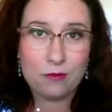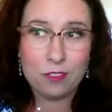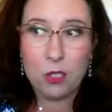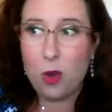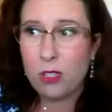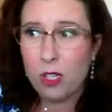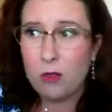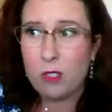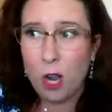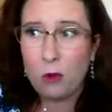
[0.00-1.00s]
You also
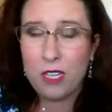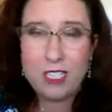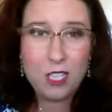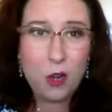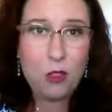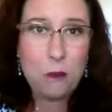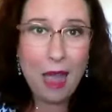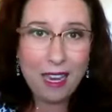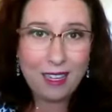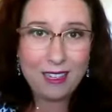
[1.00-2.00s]
don't need to go to the
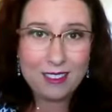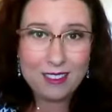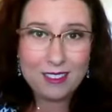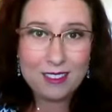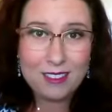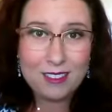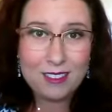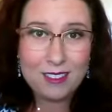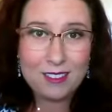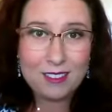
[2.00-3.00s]
bank
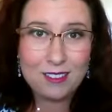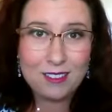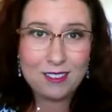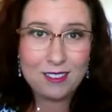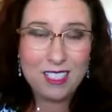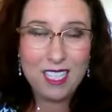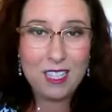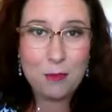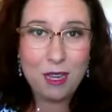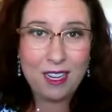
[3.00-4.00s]
to get
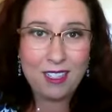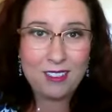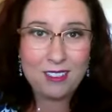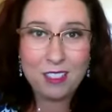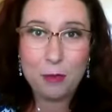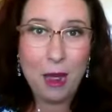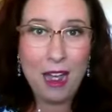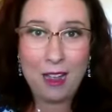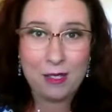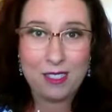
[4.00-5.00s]
the money to buy
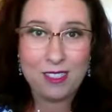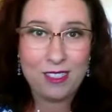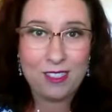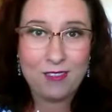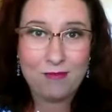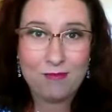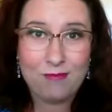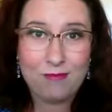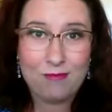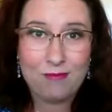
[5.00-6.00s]
houses.
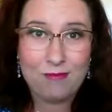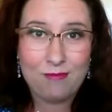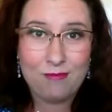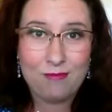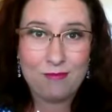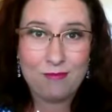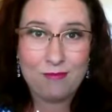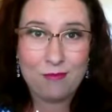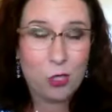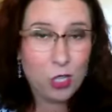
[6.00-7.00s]

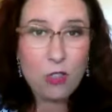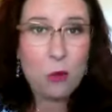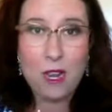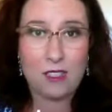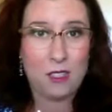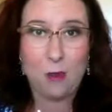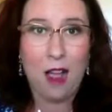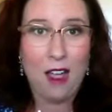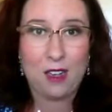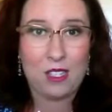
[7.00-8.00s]
There's other ways to
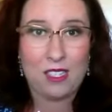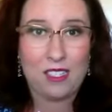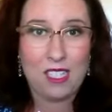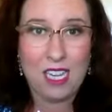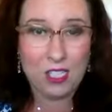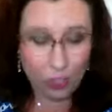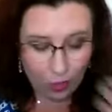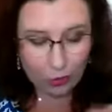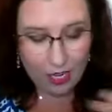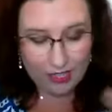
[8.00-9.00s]
buy houses and
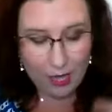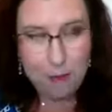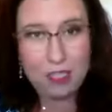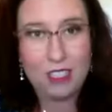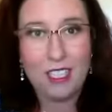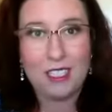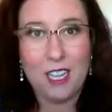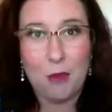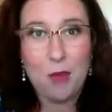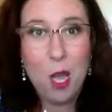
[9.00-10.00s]
start creating that monthly
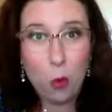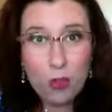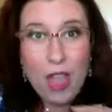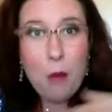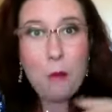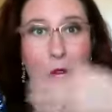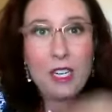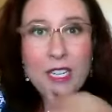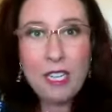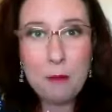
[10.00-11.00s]
income without putting
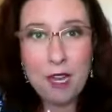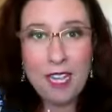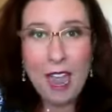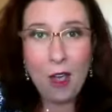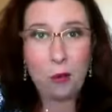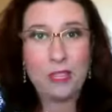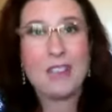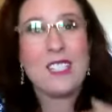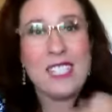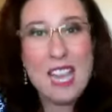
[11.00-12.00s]
any money out,
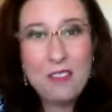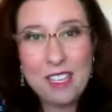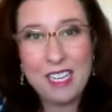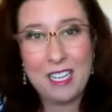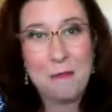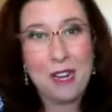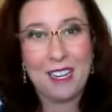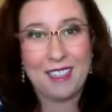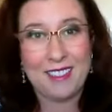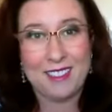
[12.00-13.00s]
without saving any money.